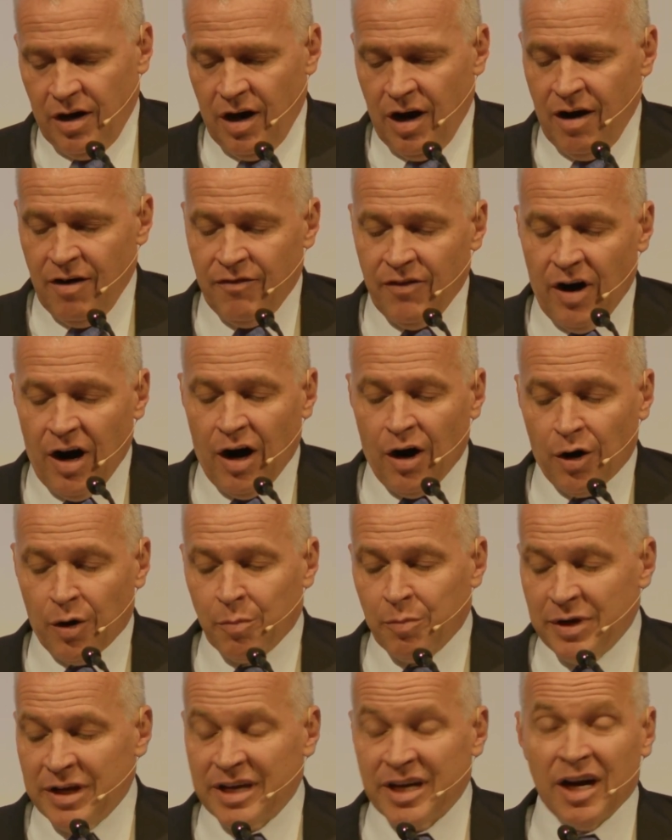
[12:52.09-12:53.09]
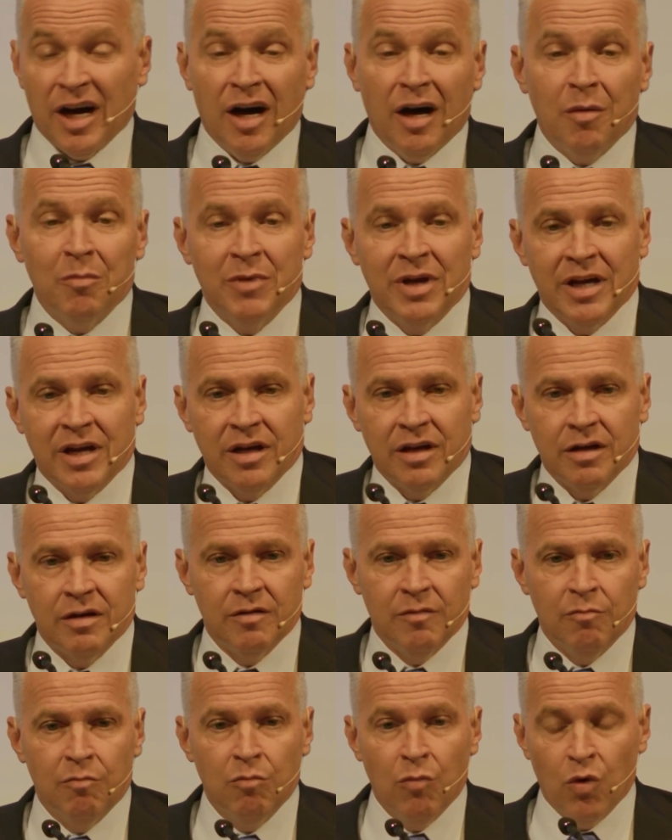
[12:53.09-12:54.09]
of our becoming
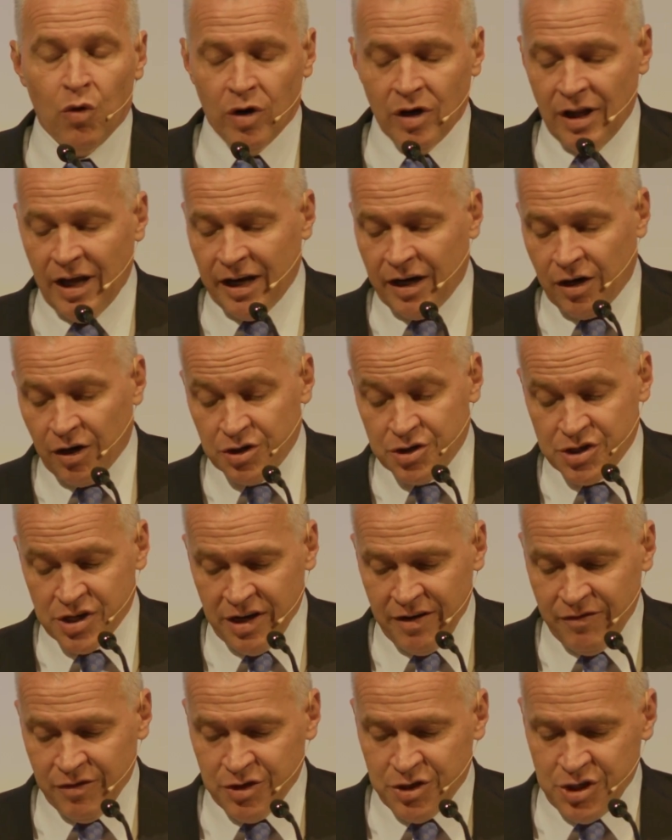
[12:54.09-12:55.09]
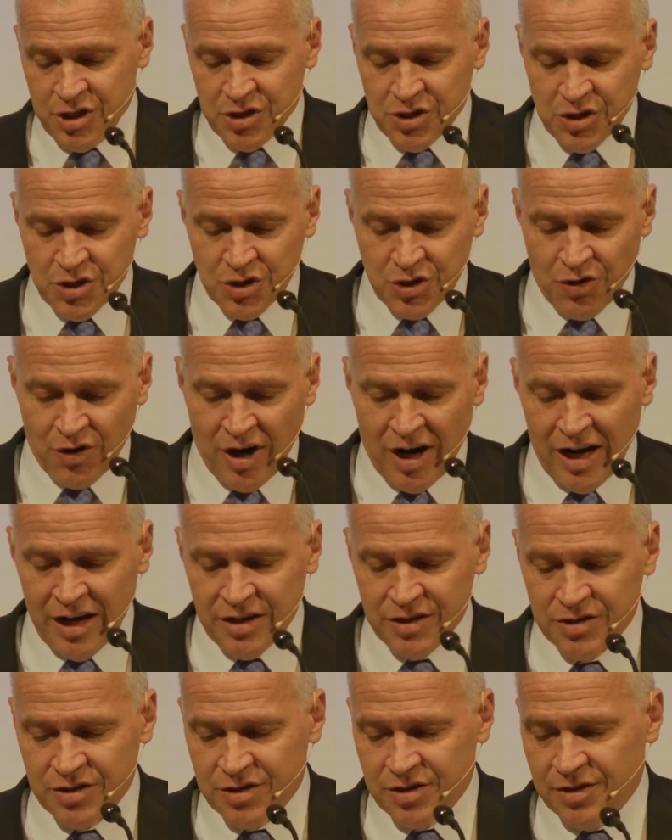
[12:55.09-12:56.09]
more like our Savior Jesus
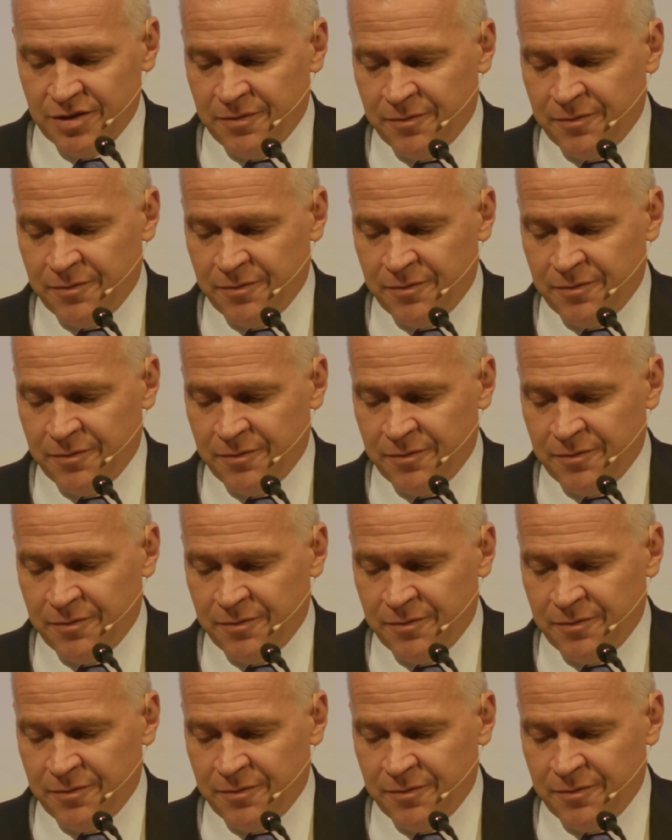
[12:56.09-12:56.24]
Christ.